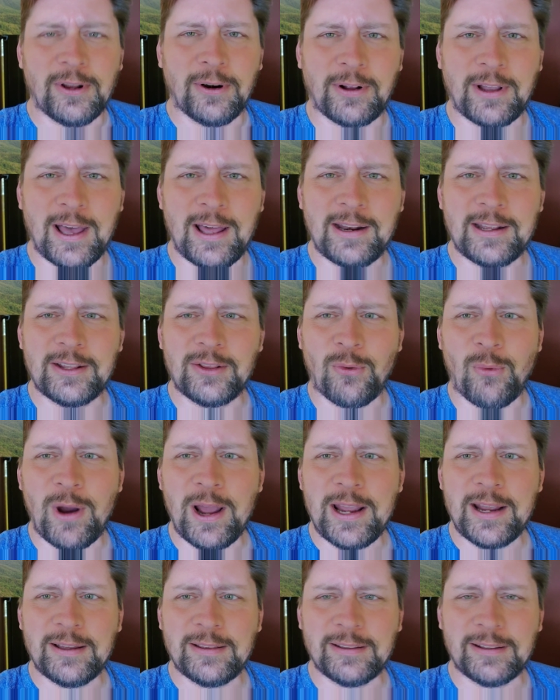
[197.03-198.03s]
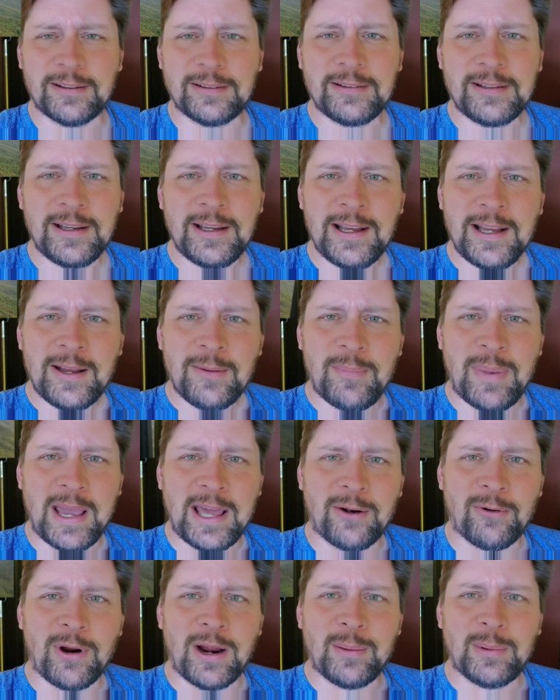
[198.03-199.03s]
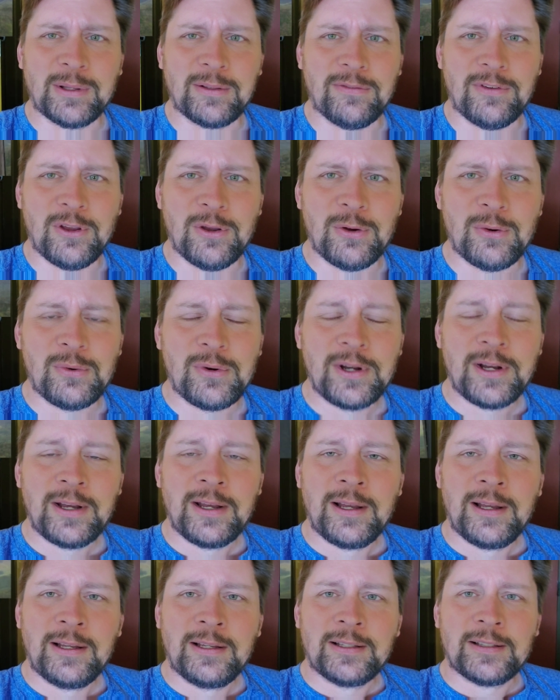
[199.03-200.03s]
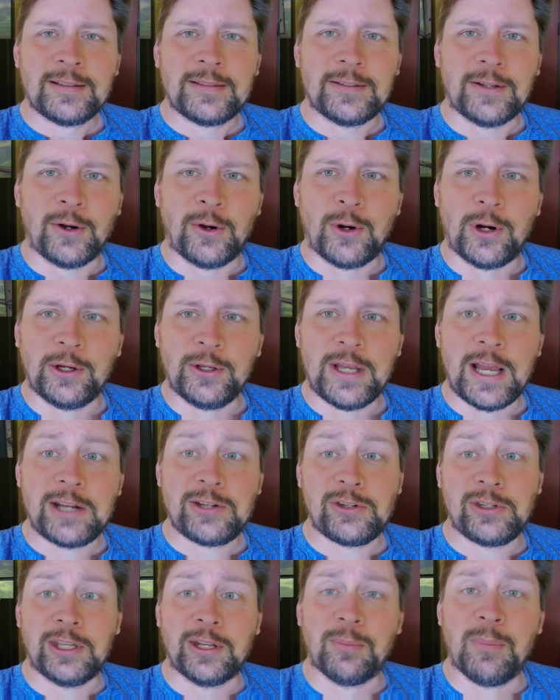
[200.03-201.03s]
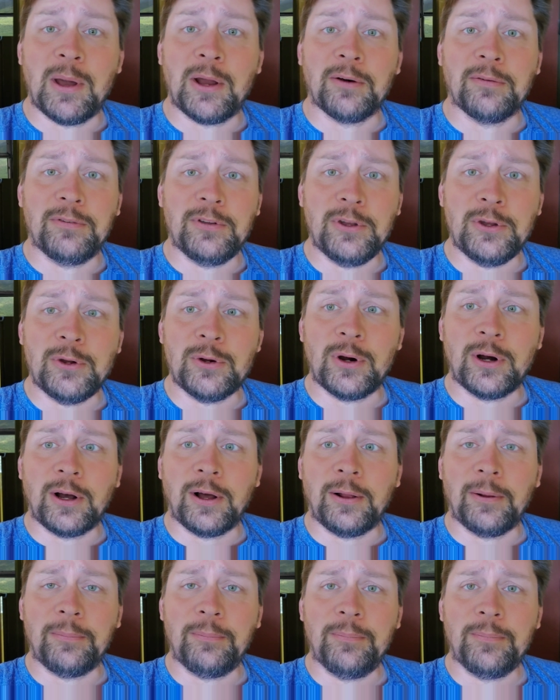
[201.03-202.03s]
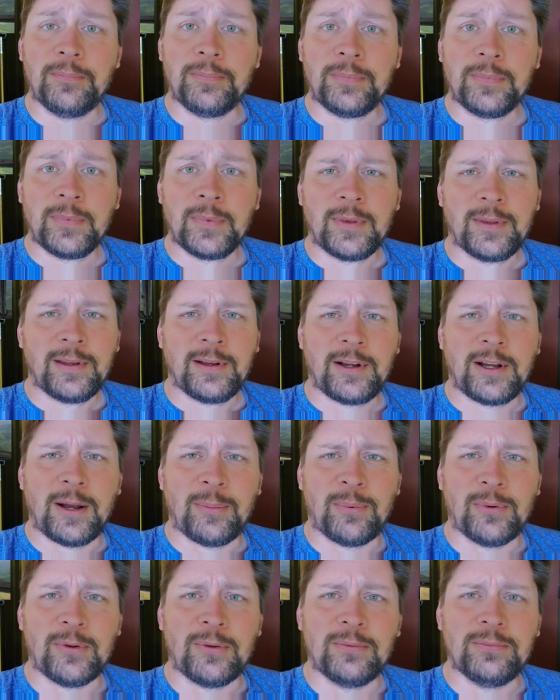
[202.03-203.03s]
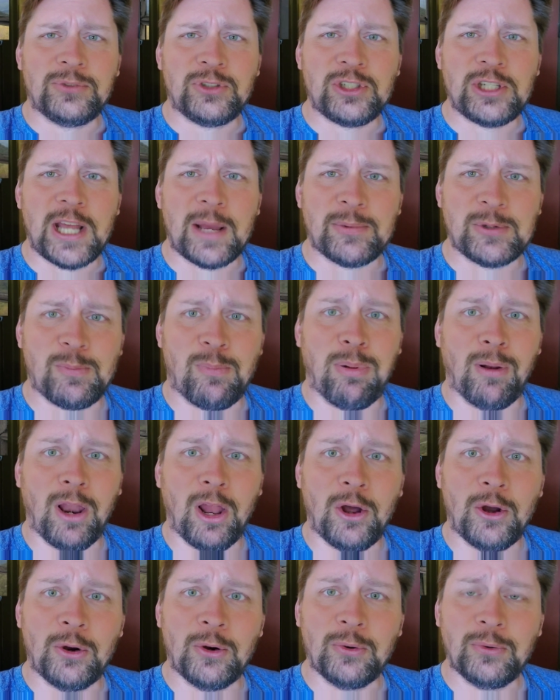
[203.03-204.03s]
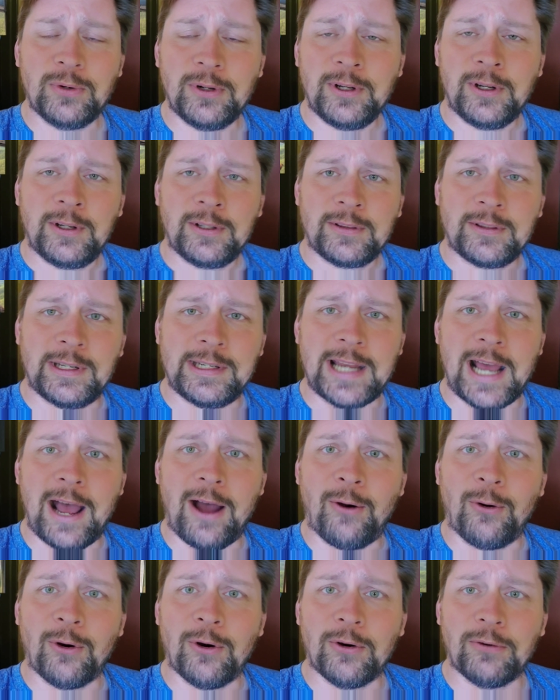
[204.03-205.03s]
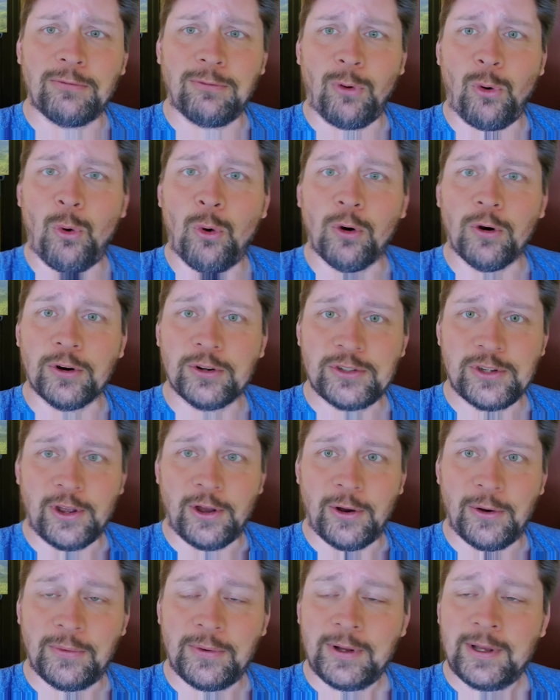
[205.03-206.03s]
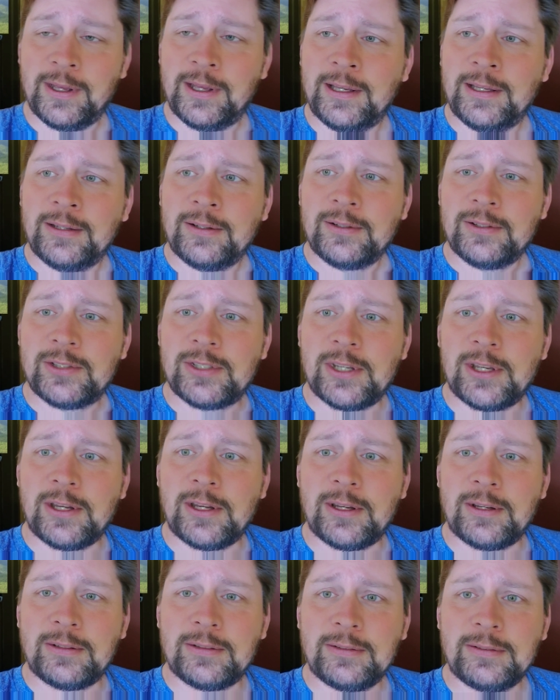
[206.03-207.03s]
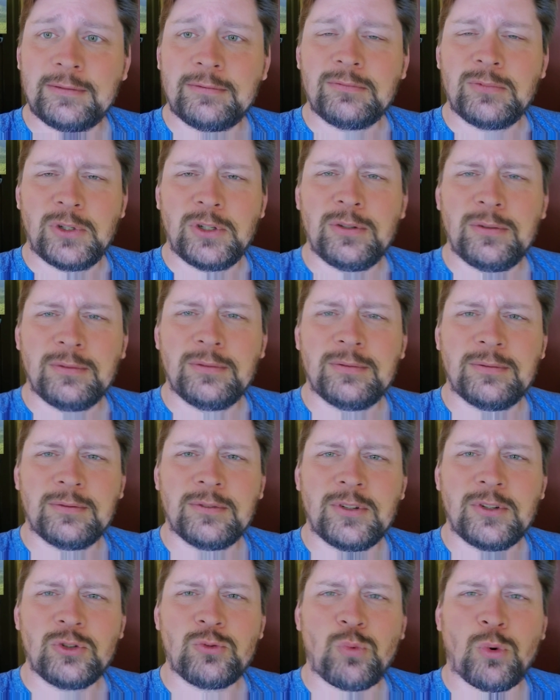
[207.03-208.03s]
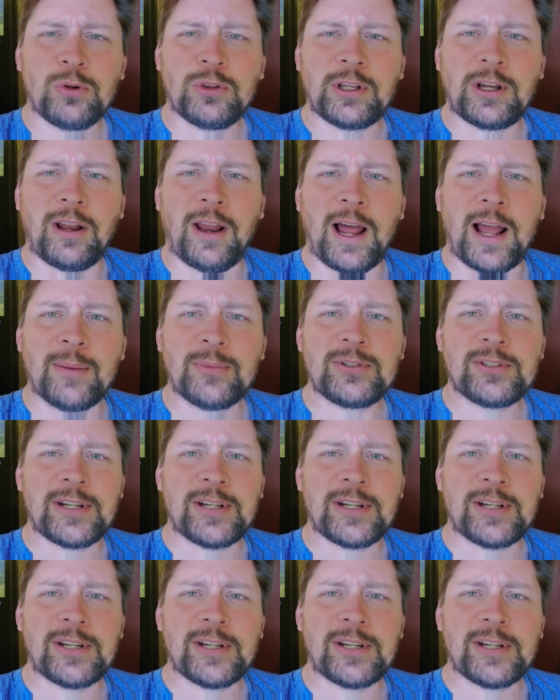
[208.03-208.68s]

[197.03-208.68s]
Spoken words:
They're kind of in the way of the panoramic view. So you actually get a better view a couple steps below the tower floor. So it's worth the climb.